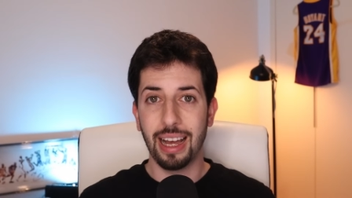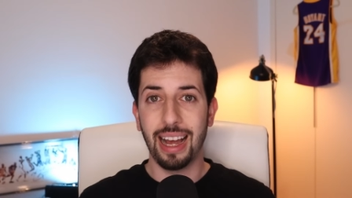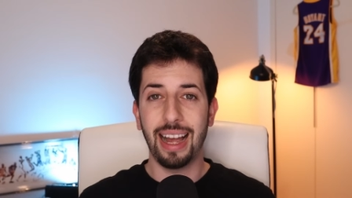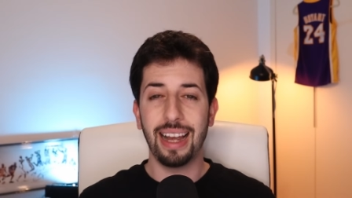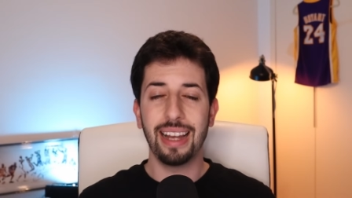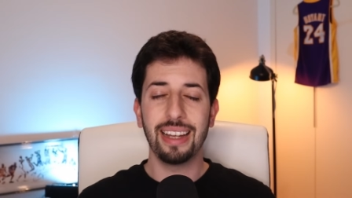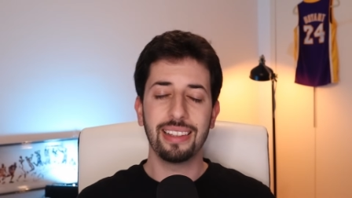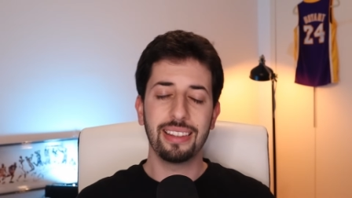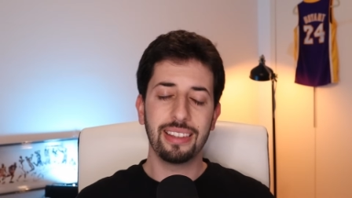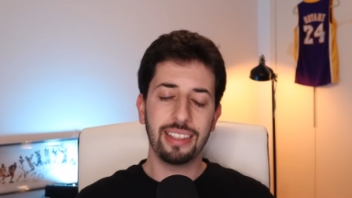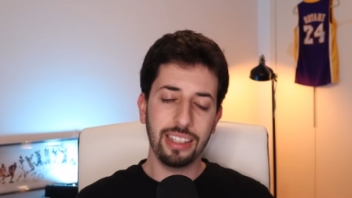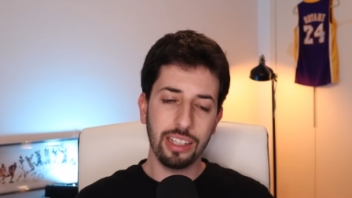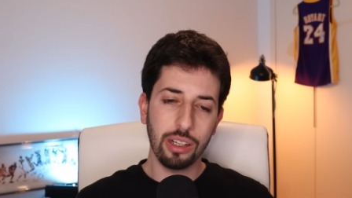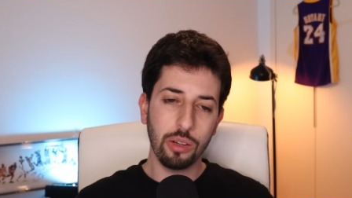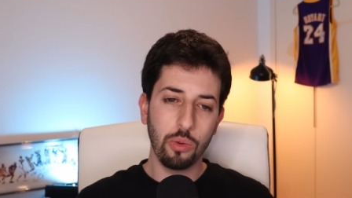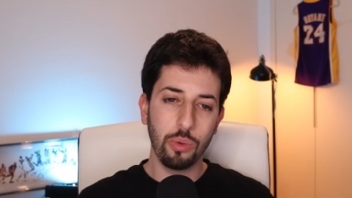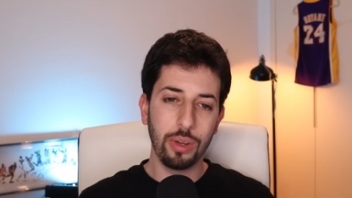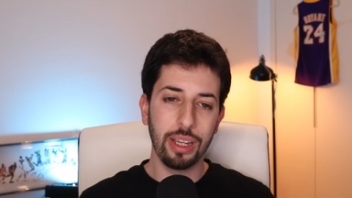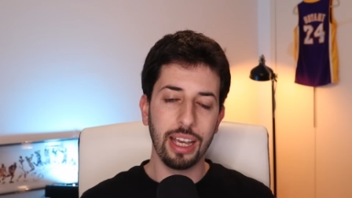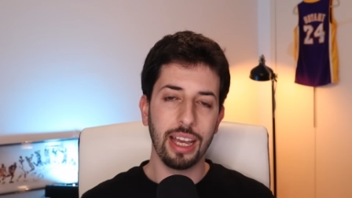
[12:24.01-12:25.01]
I
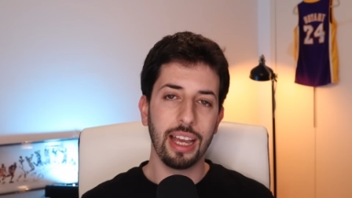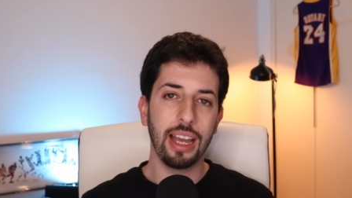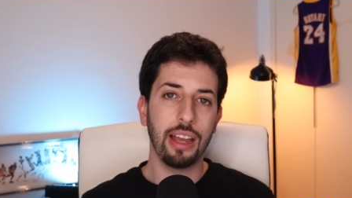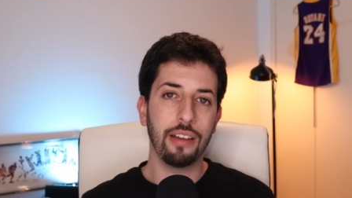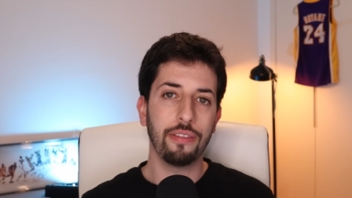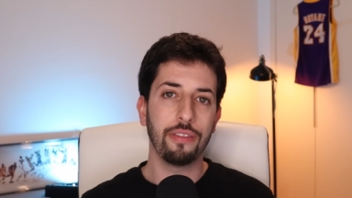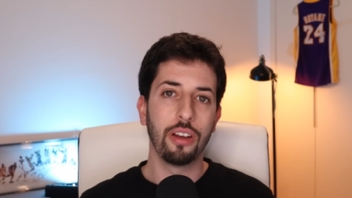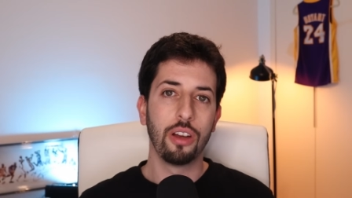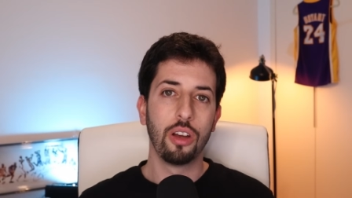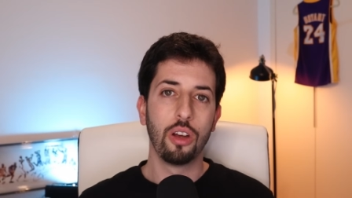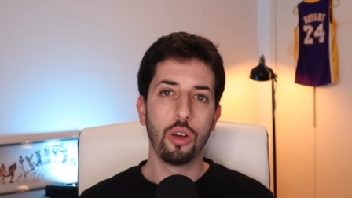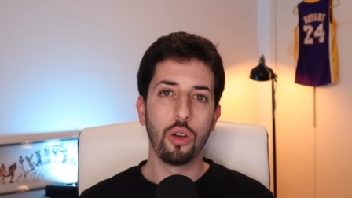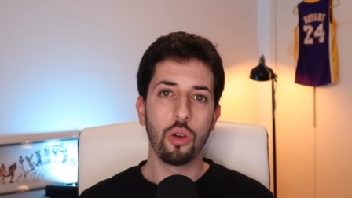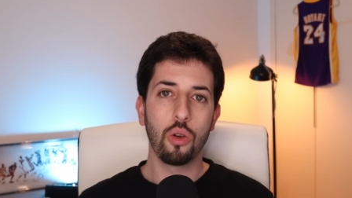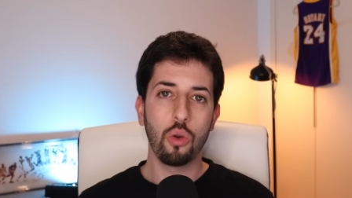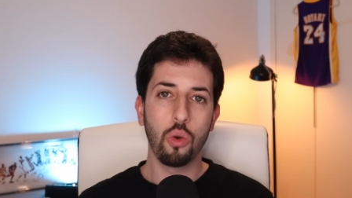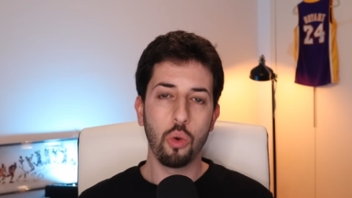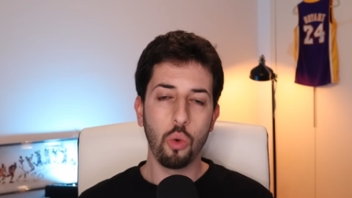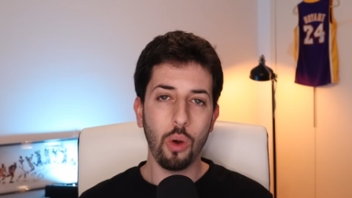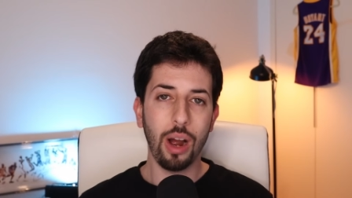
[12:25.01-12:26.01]
think we have
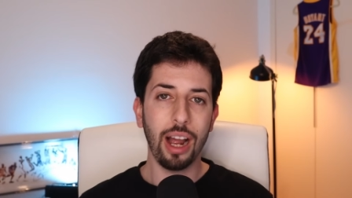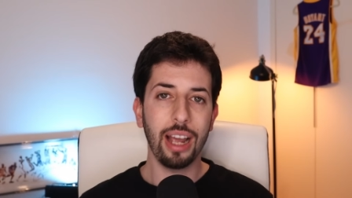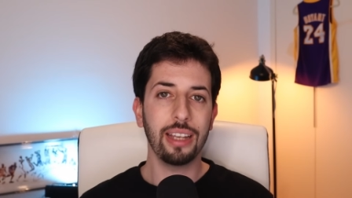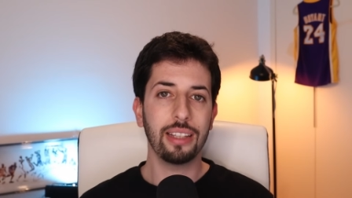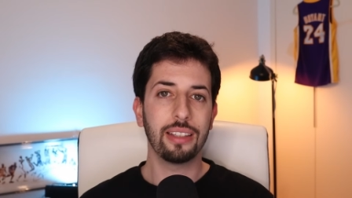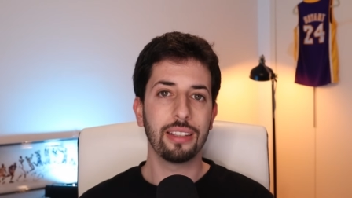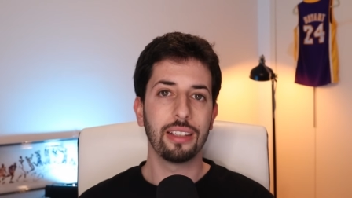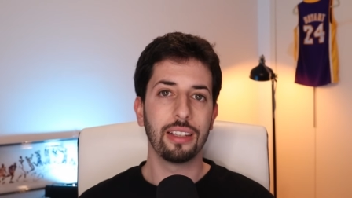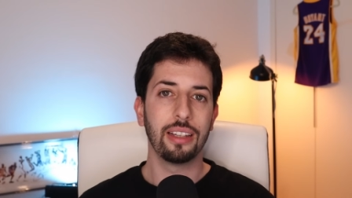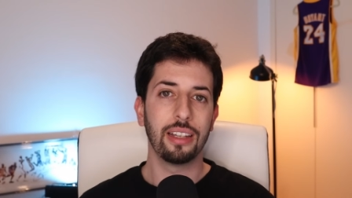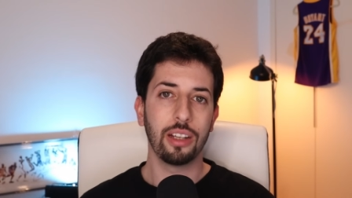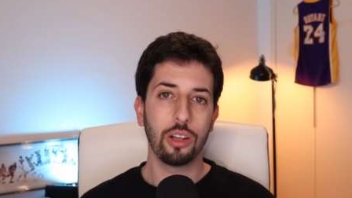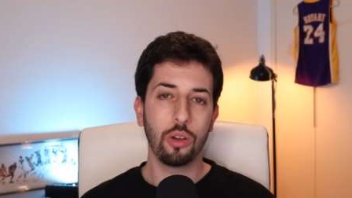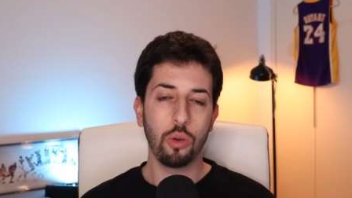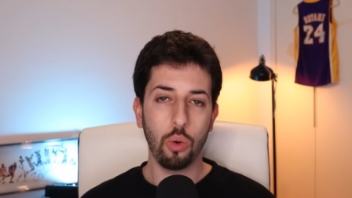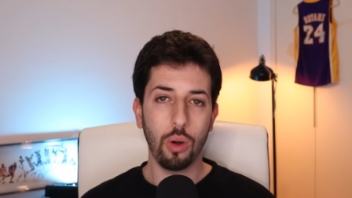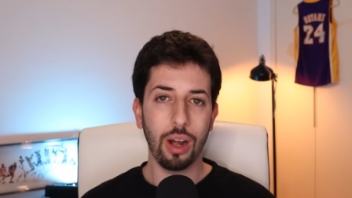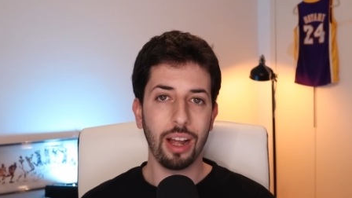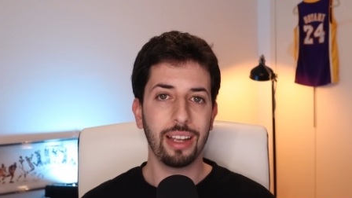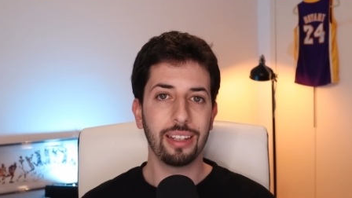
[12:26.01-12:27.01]
quite
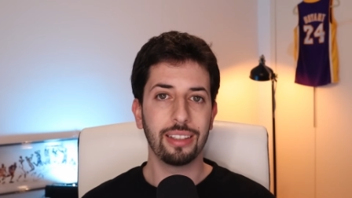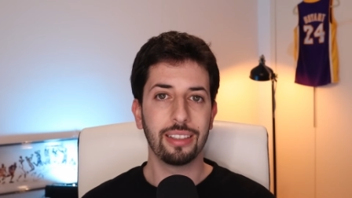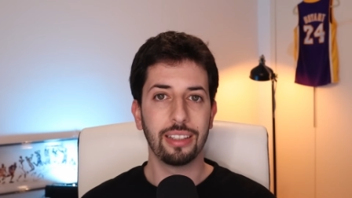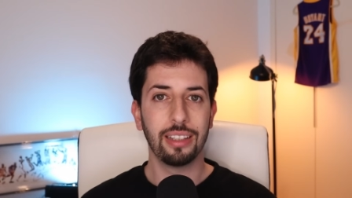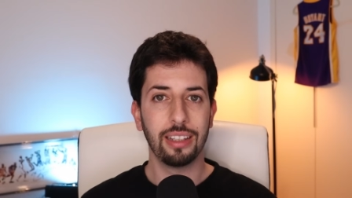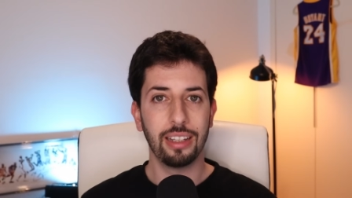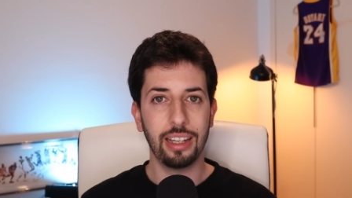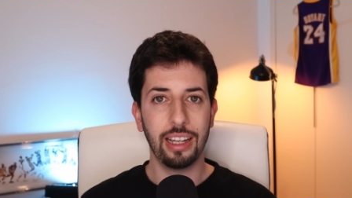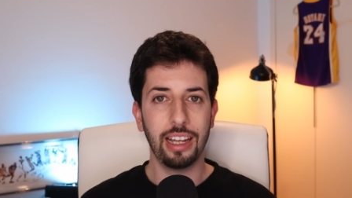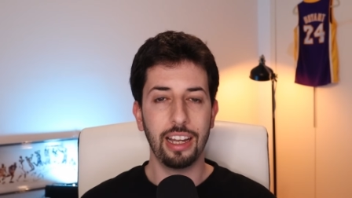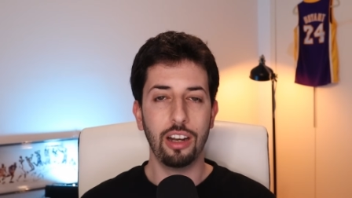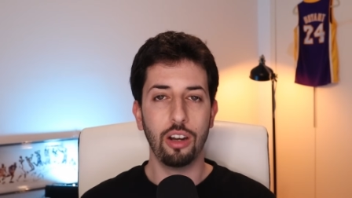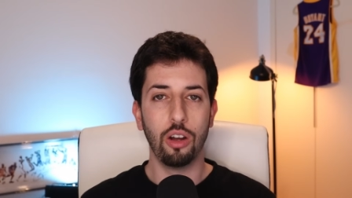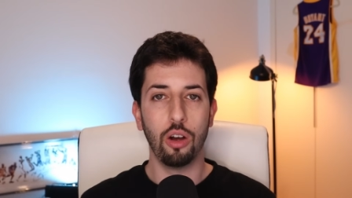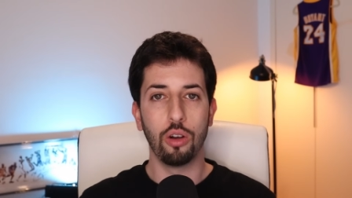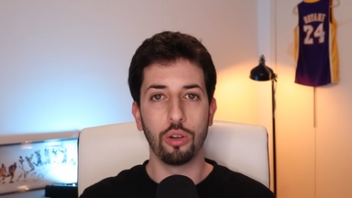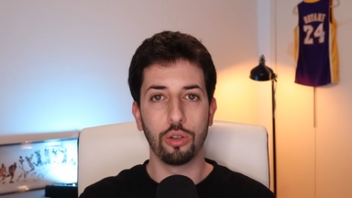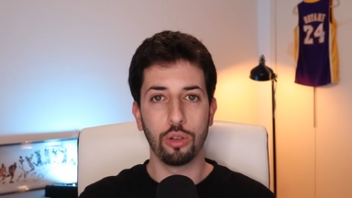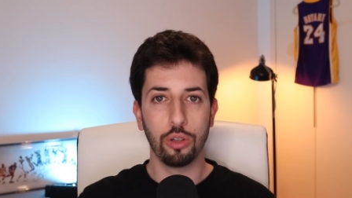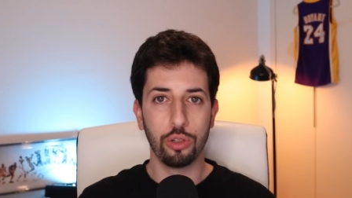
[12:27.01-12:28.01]
a
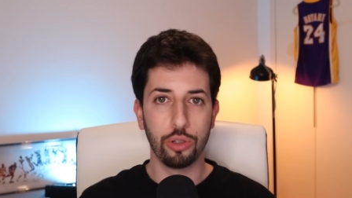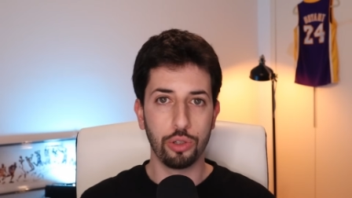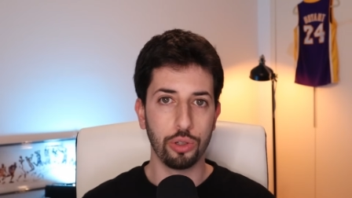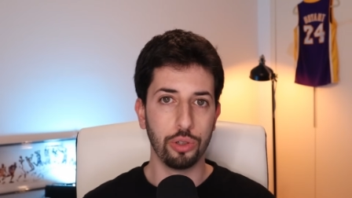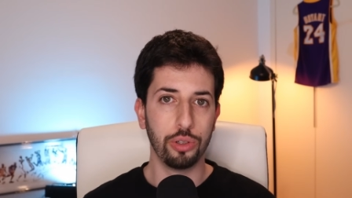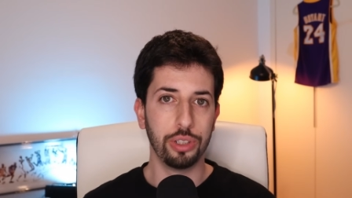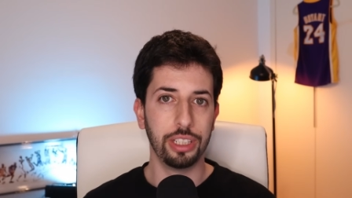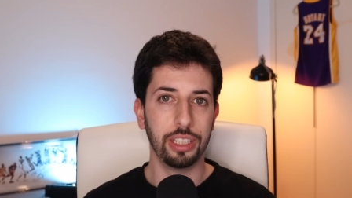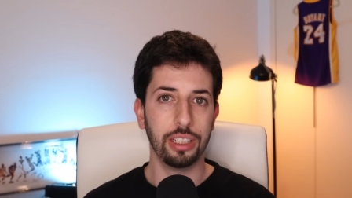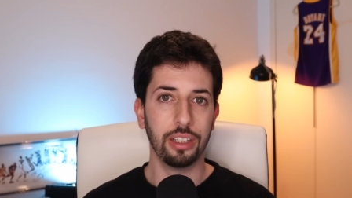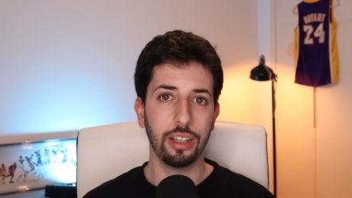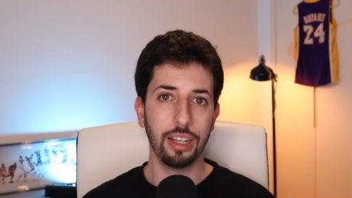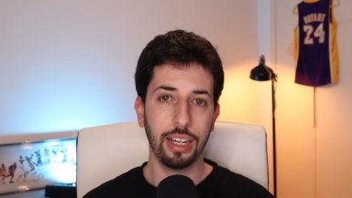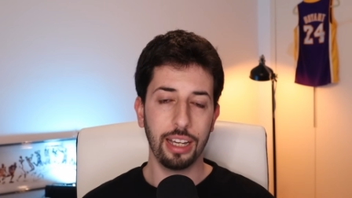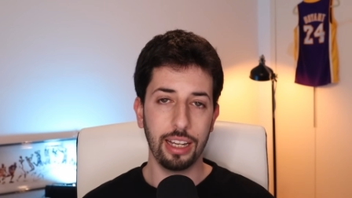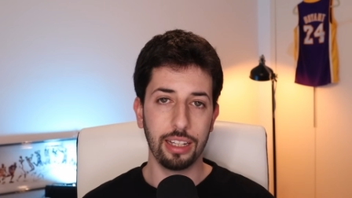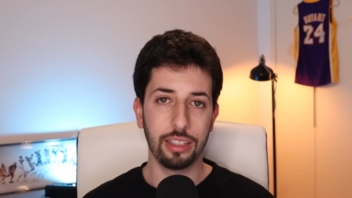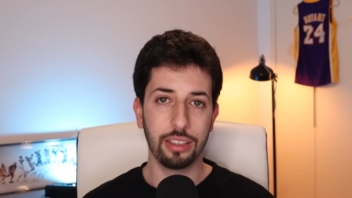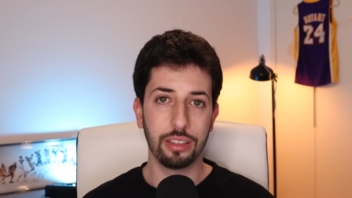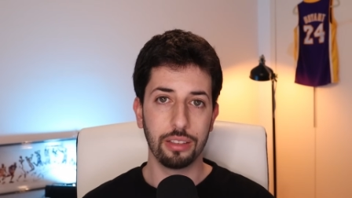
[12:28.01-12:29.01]
long journey
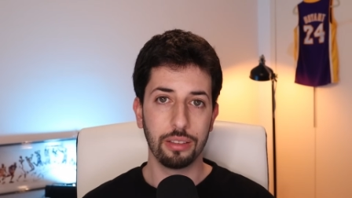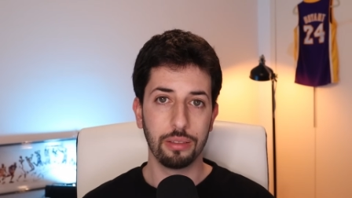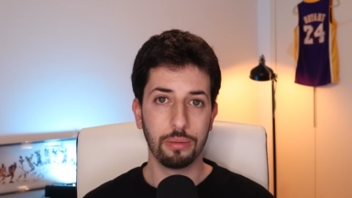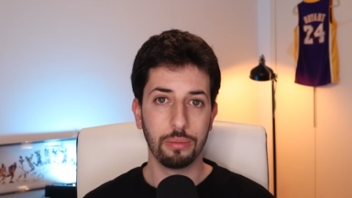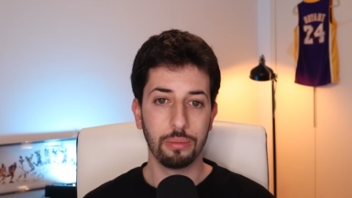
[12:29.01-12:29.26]
ahead.